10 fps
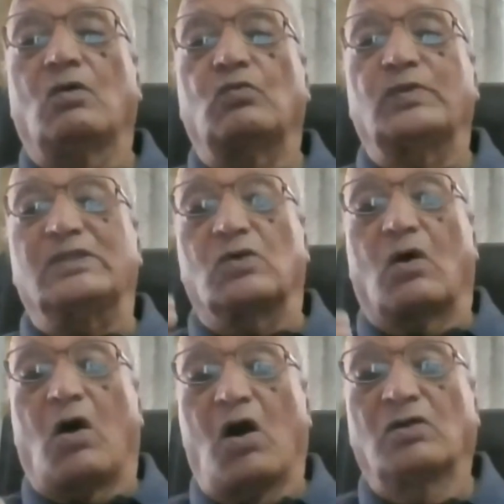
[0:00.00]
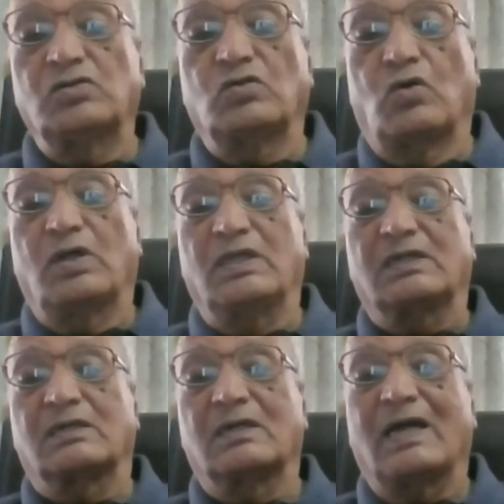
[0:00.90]
with
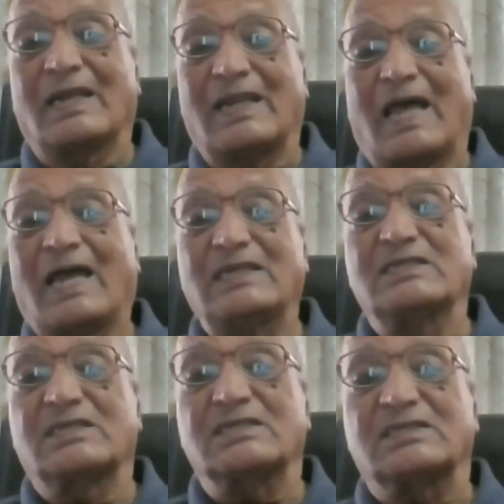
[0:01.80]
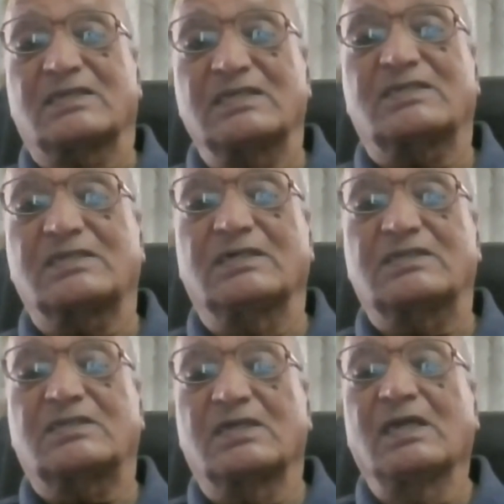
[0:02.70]
ongoing analysis,
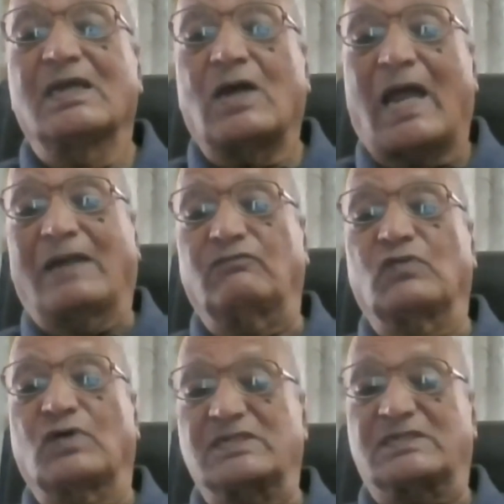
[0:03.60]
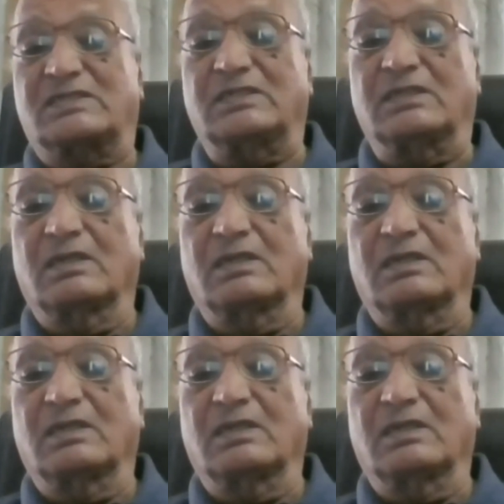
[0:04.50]
research, advocacy.